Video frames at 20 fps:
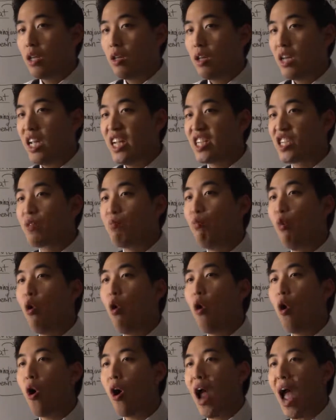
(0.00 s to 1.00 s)
it's
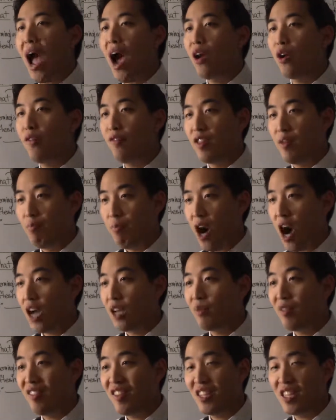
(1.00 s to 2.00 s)
more out of the
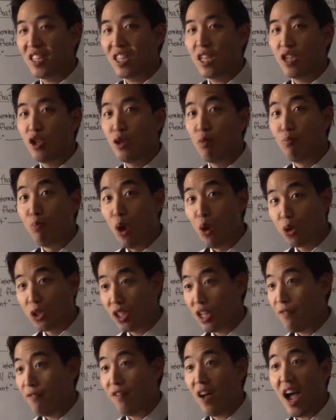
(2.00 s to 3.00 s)
bottom of the sea you'll
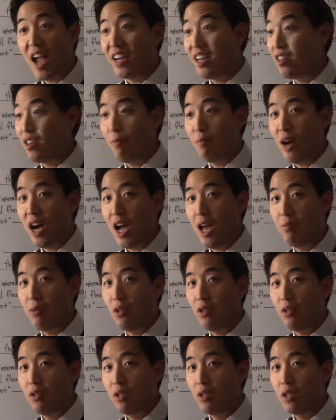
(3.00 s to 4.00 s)
mostly find in the Bible,
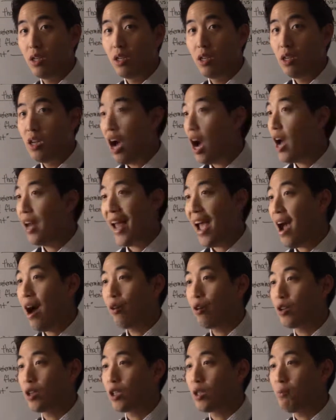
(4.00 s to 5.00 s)
not
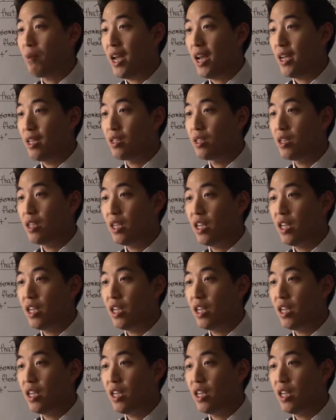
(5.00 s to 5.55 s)
outer space.